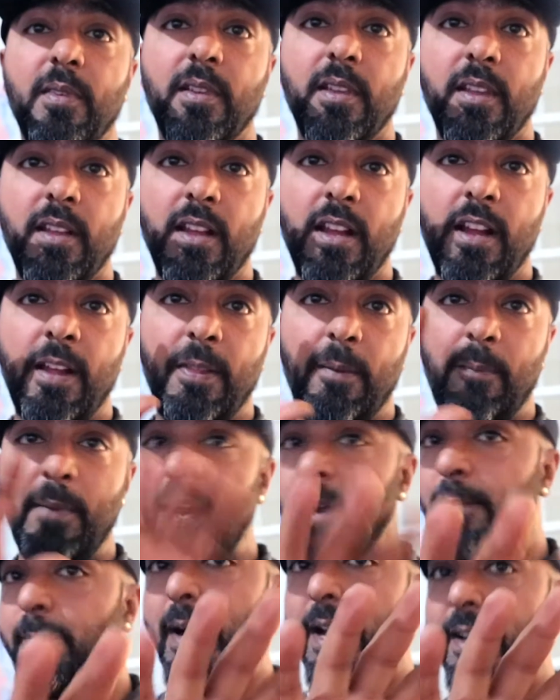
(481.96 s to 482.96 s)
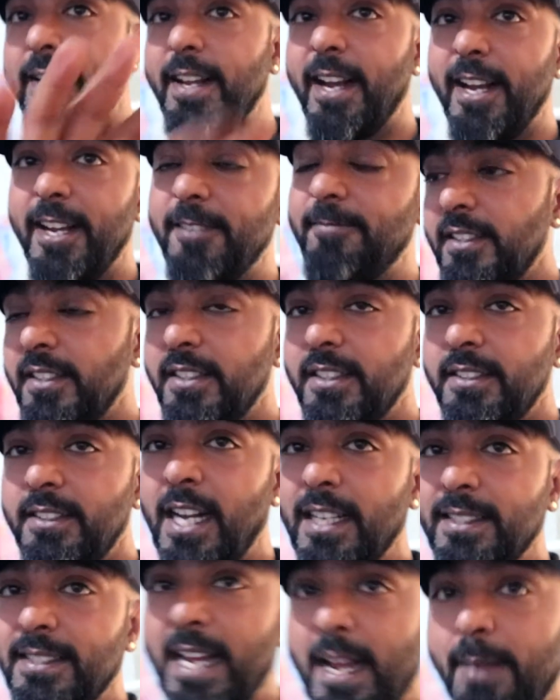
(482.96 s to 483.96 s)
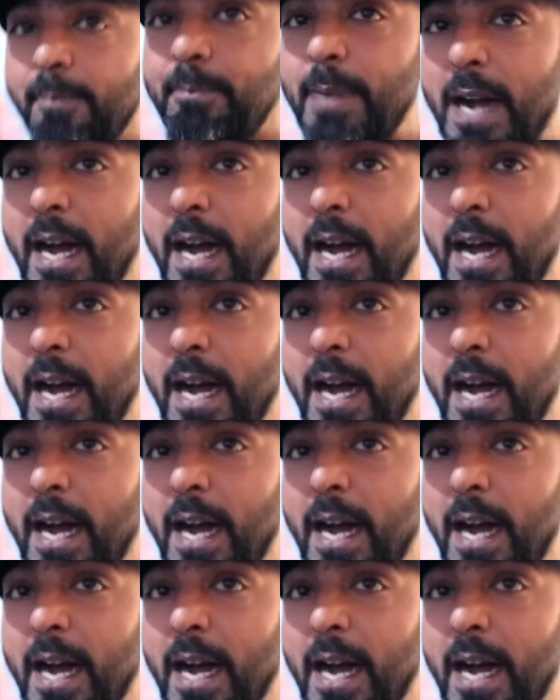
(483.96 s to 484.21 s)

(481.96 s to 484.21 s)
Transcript: and the main bad guy. That's like